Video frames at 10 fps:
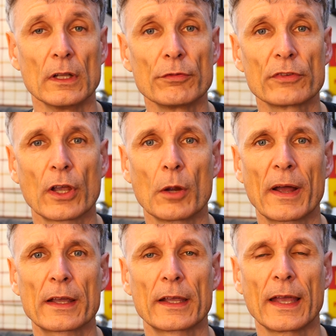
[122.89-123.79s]
love to go
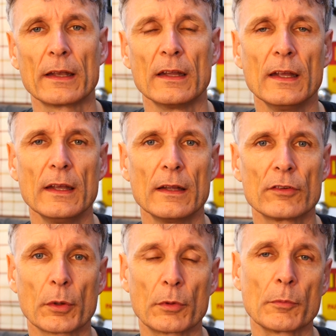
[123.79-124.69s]
back again.
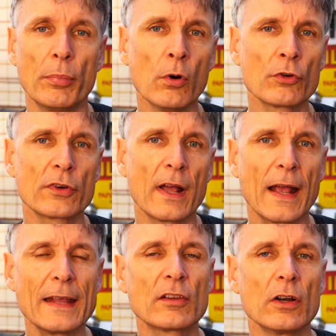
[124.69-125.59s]
So it was a Portra
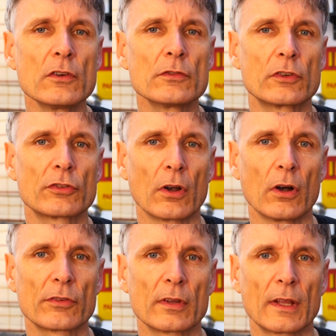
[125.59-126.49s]
800
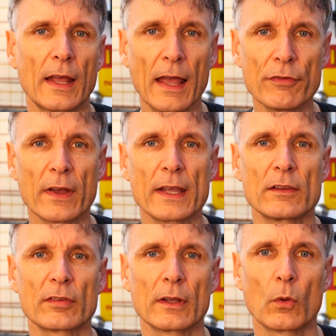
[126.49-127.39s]
shot,
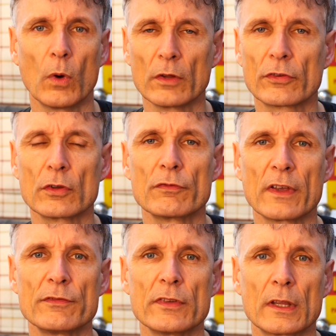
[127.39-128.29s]
f8, 1
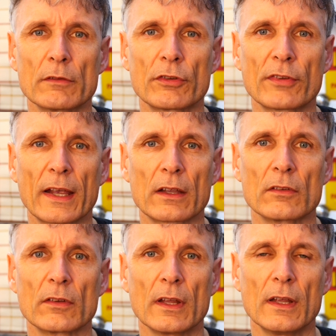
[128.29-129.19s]
250th of a
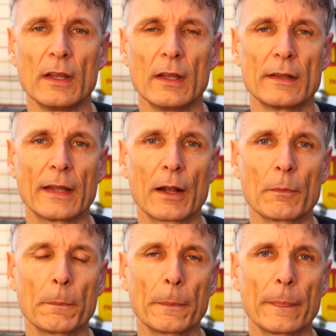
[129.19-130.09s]
second.
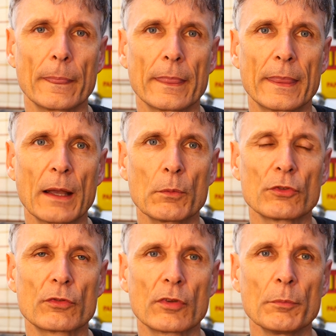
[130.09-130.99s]
Now, that
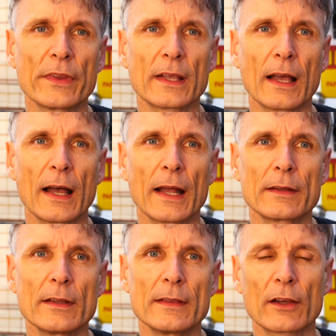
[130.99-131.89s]
was something I
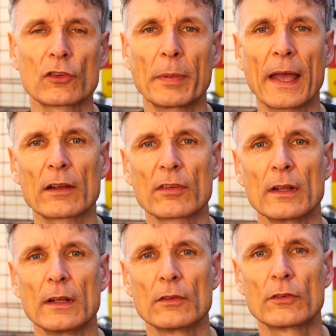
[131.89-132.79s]
didn't expect
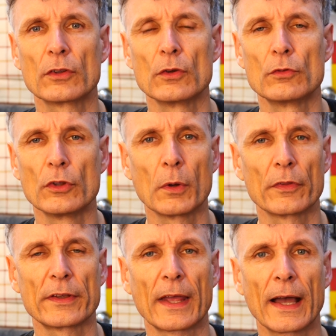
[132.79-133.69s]
to do on
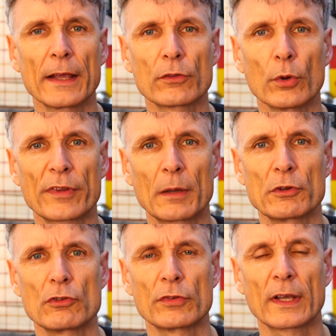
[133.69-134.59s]
the day. I thought I'd be
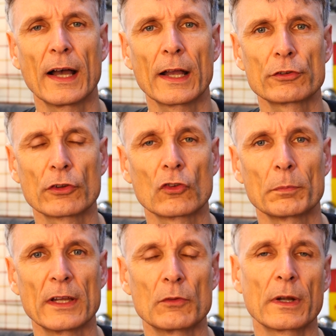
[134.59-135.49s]
shooting at higher shutter
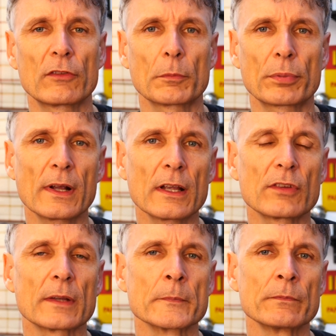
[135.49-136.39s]
speeds, but it's surprising